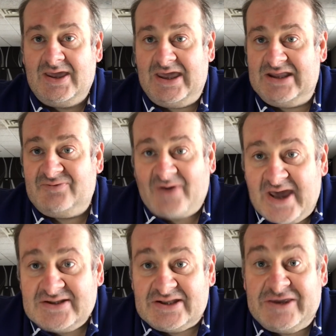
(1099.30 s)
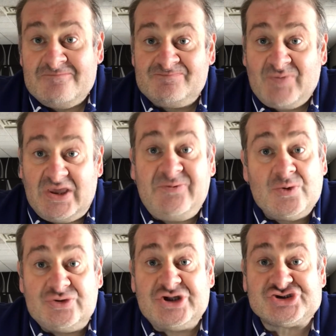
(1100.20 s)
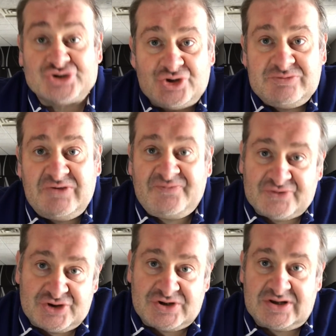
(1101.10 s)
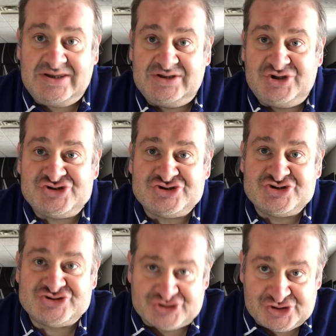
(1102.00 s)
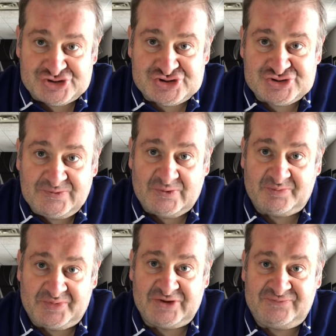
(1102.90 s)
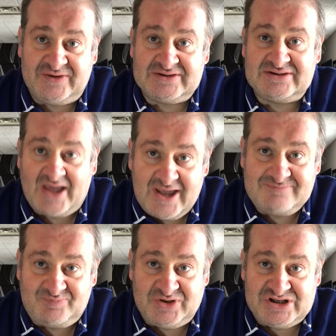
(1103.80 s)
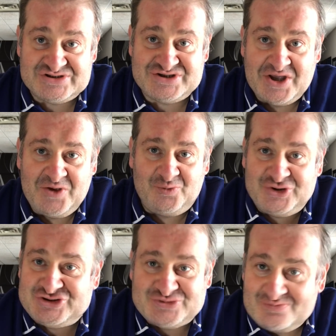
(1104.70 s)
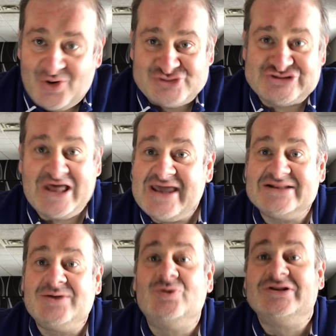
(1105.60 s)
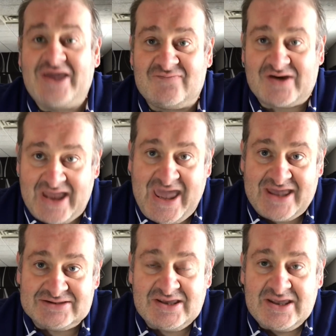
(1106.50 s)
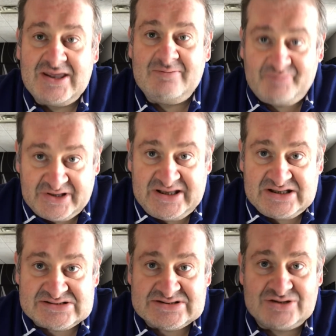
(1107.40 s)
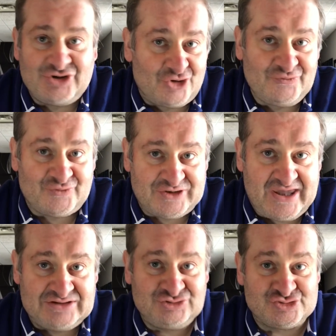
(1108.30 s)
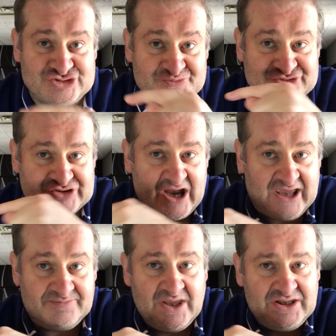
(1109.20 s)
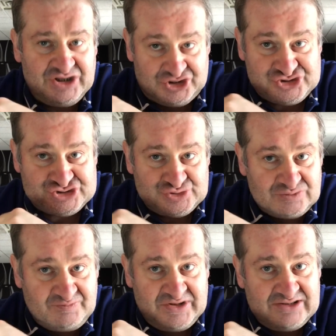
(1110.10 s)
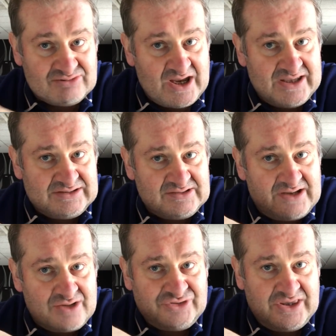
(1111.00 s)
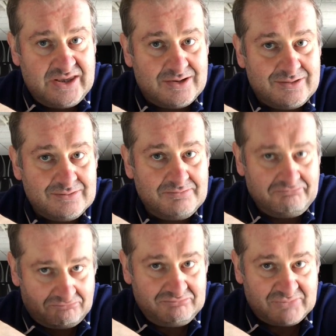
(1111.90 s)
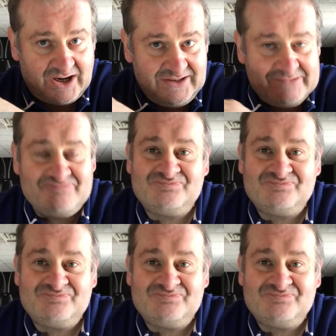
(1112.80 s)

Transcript: And finally, if you want to join me further in this search for perfect timepiece, which most likely will never end, please don't forget to subscribe. It should be right around here, right?